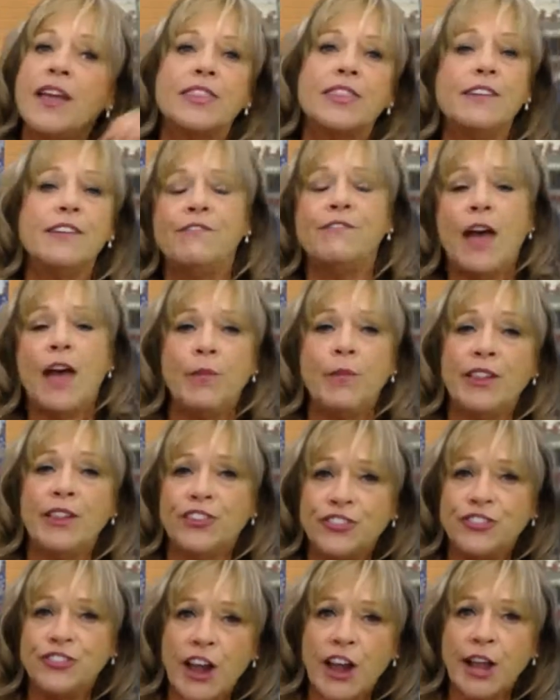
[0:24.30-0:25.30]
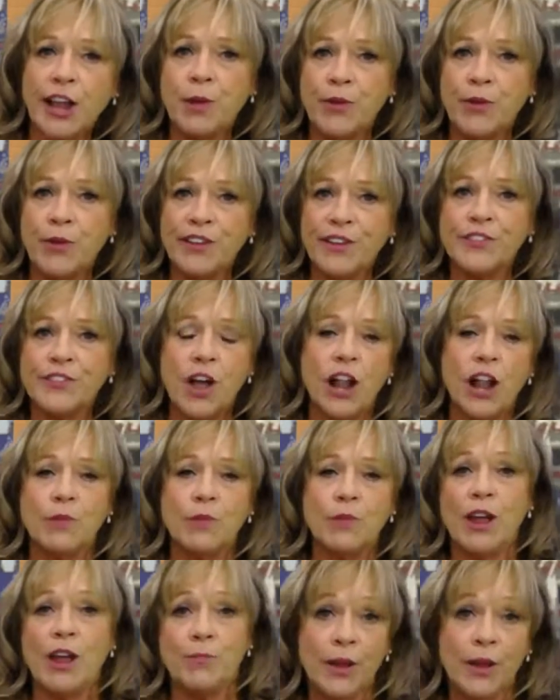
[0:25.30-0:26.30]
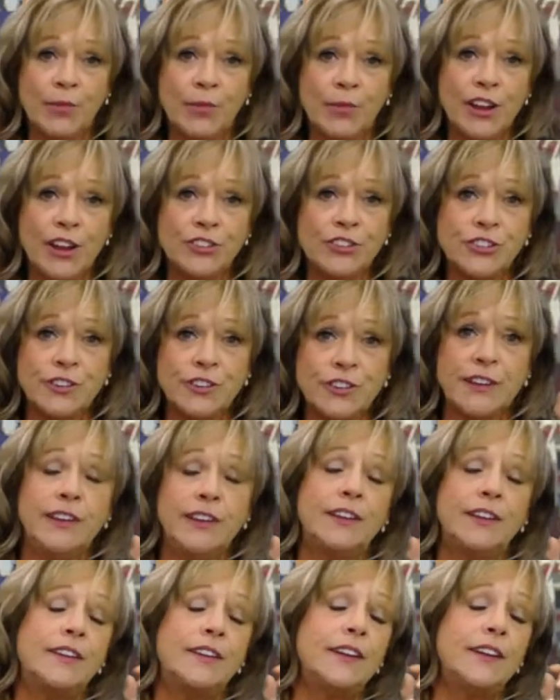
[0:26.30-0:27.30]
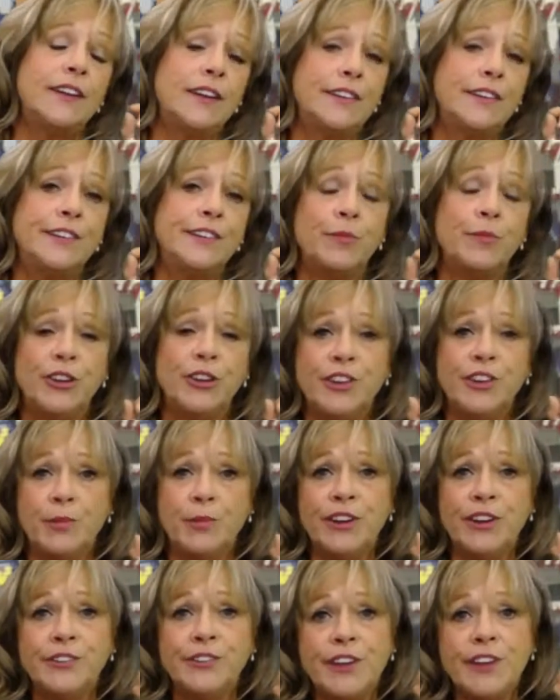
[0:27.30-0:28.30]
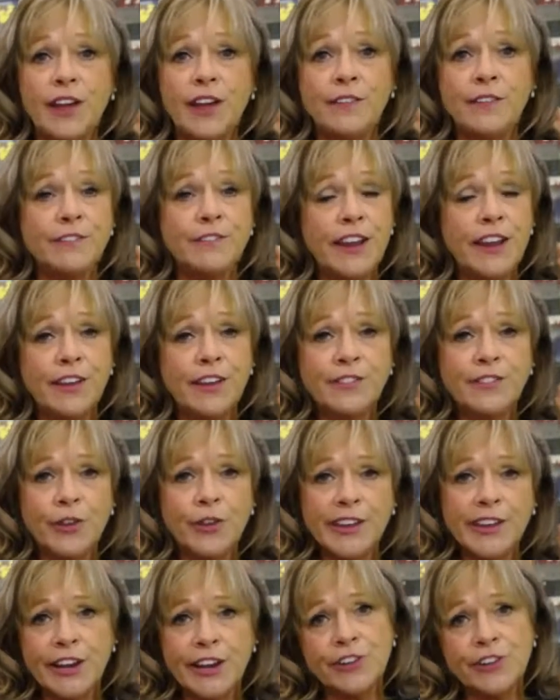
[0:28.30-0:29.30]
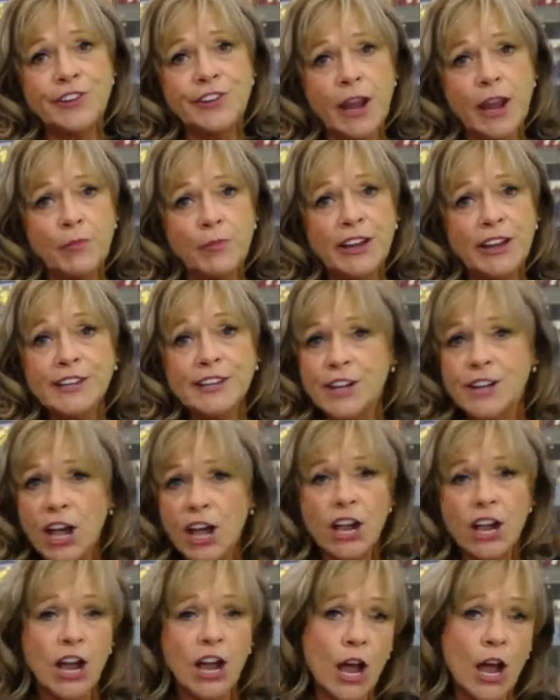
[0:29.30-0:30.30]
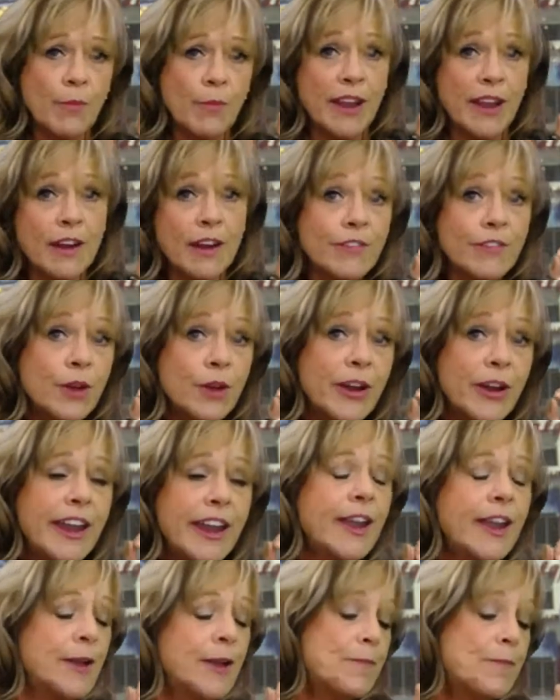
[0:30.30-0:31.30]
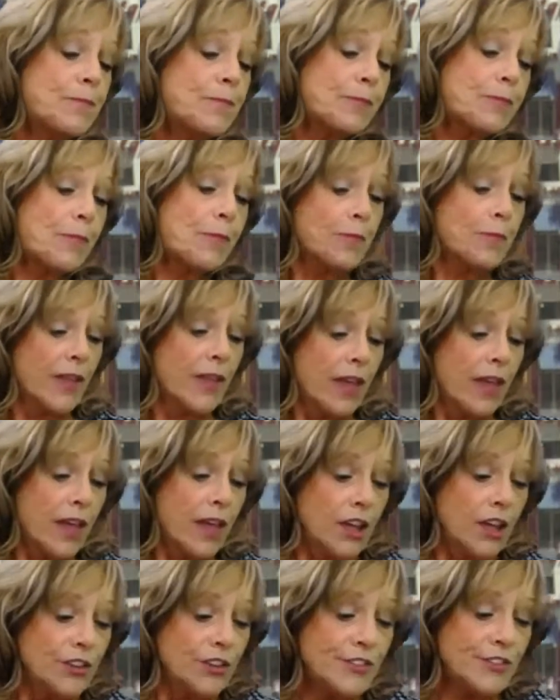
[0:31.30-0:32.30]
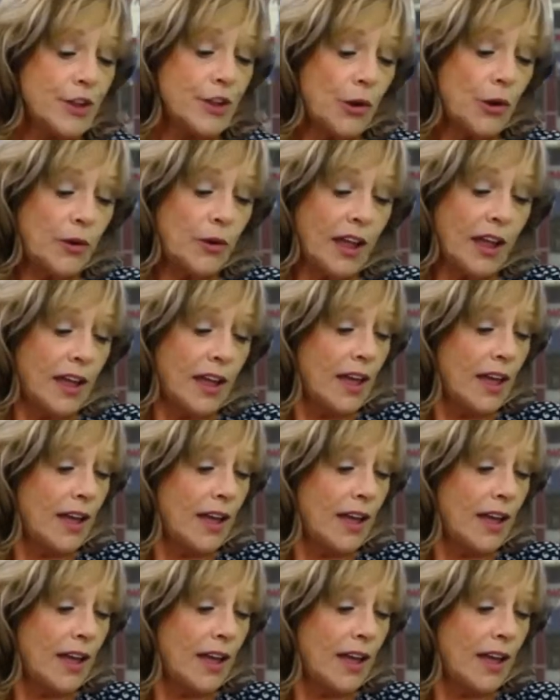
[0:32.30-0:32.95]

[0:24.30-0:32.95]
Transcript: the fabulous Jackie Brett's column I publish on www.vegasonlyentertainment.com every week. So